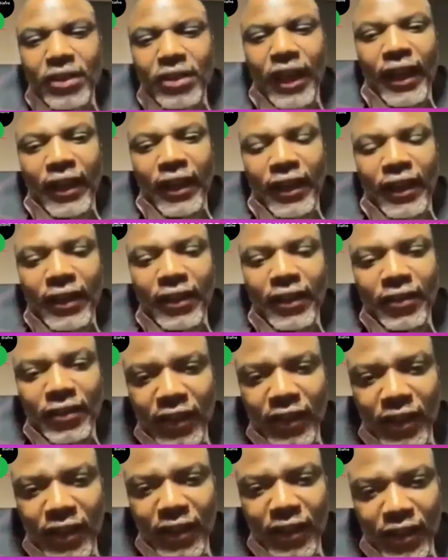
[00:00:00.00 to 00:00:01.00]
today
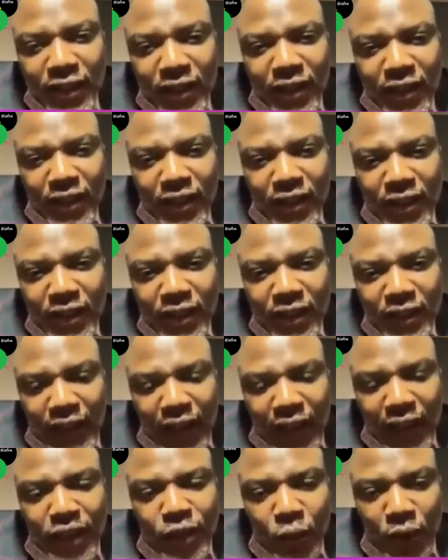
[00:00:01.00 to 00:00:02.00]

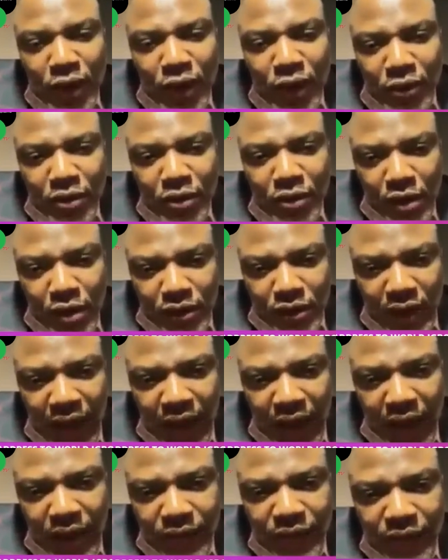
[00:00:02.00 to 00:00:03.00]
that we do not
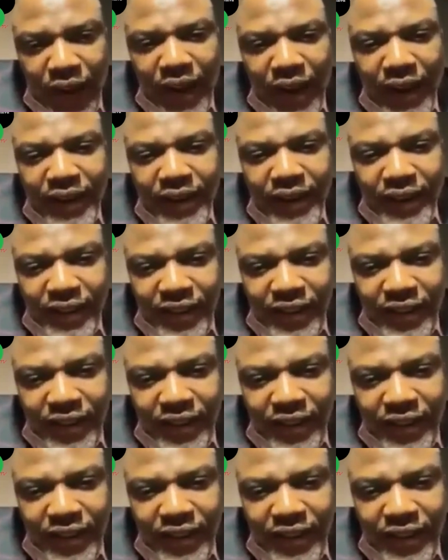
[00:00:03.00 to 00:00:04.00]
have any
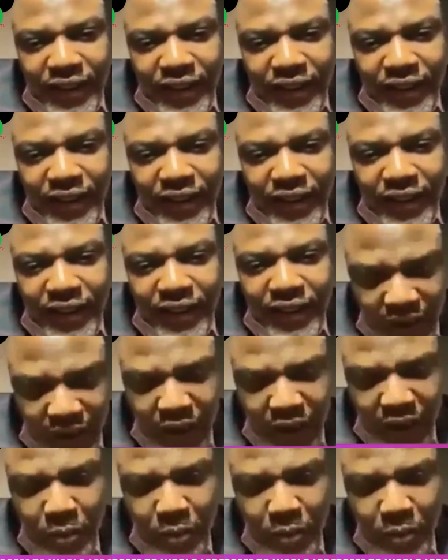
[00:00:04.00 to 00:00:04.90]
significant